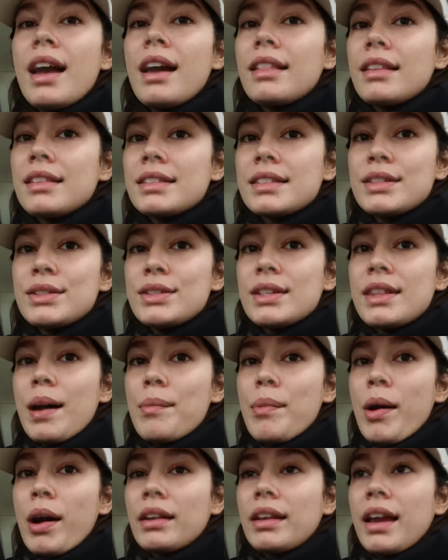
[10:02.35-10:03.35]
I listen to
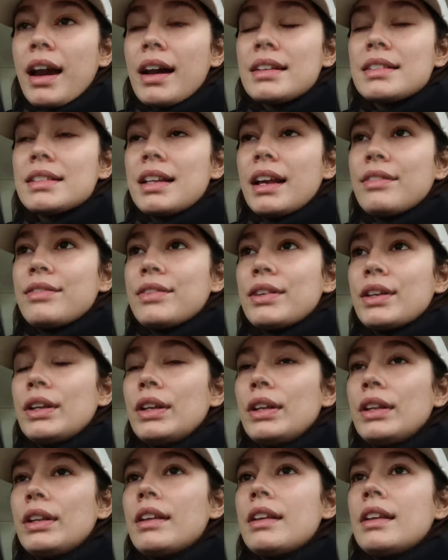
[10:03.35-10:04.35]
that podcast I
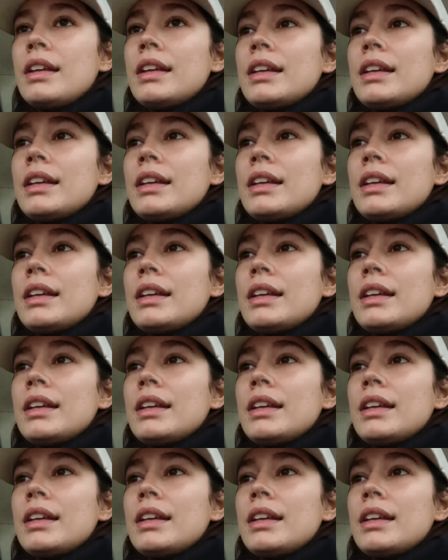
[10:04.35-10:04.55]
feel